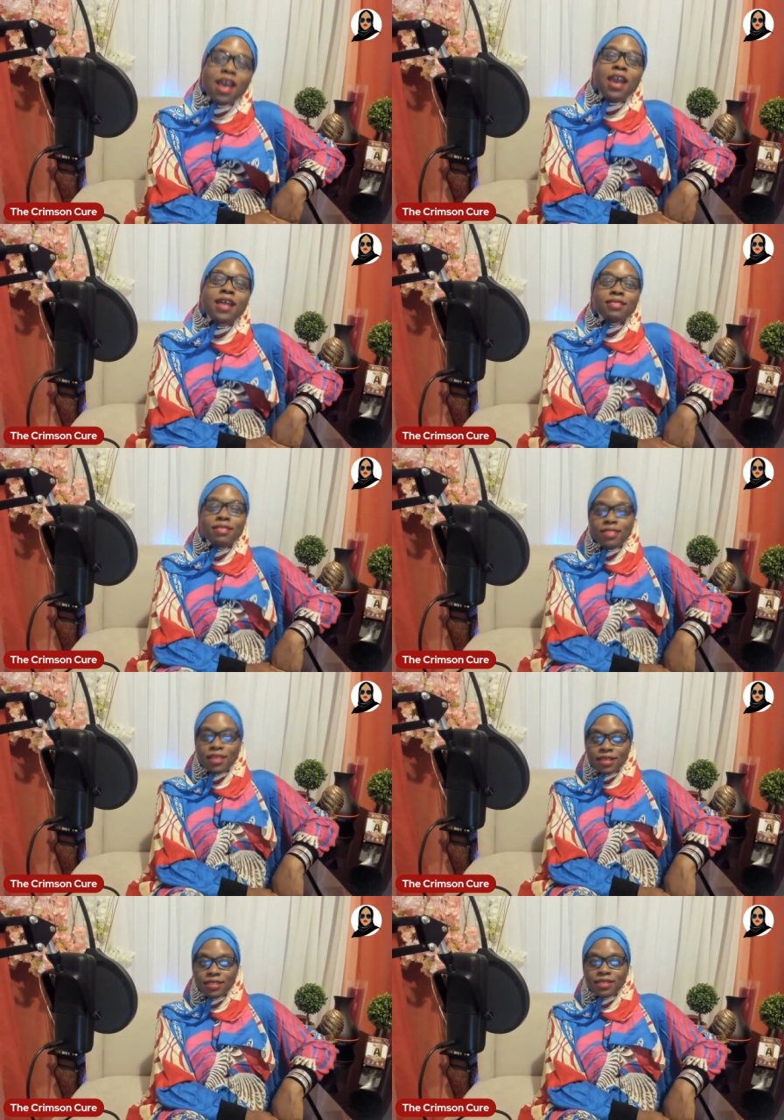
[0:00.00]
and
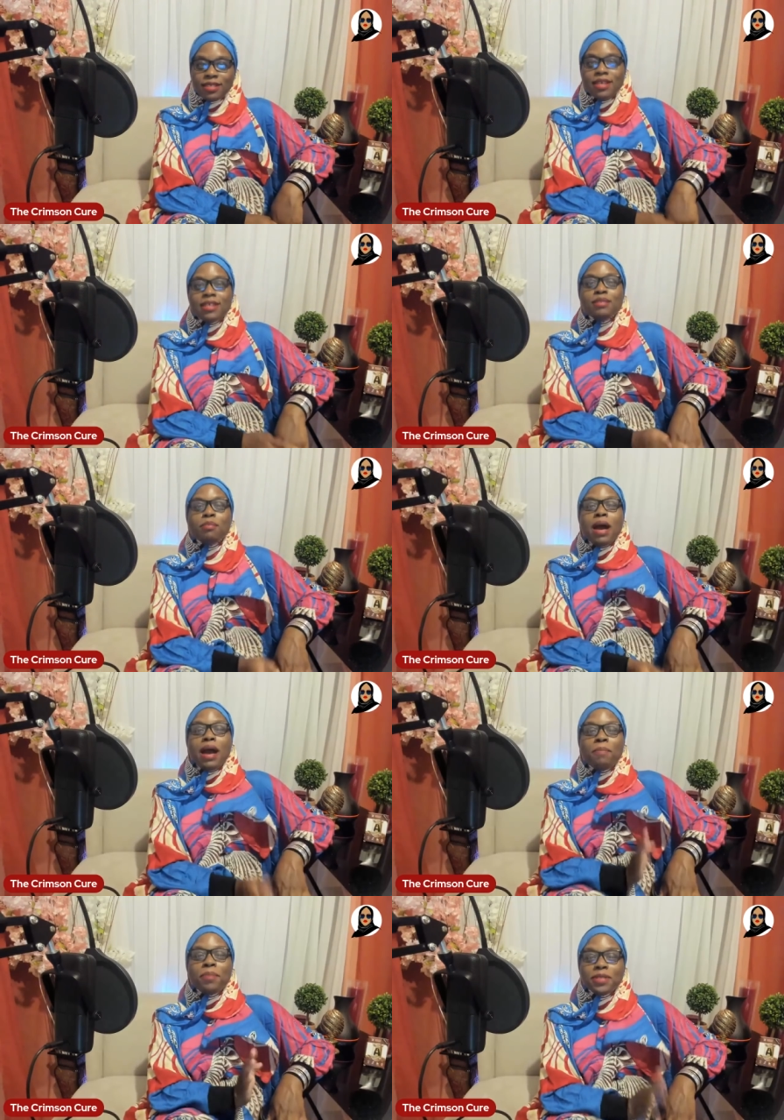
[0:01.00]
this is
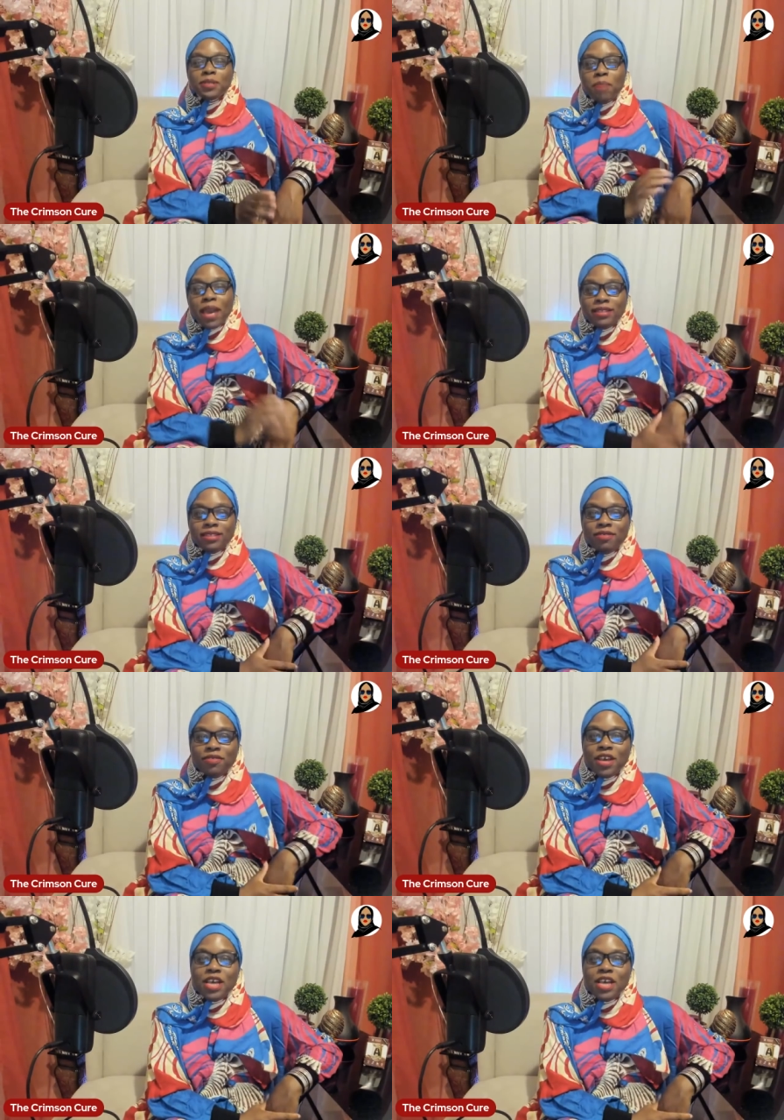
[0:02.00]
my perspective.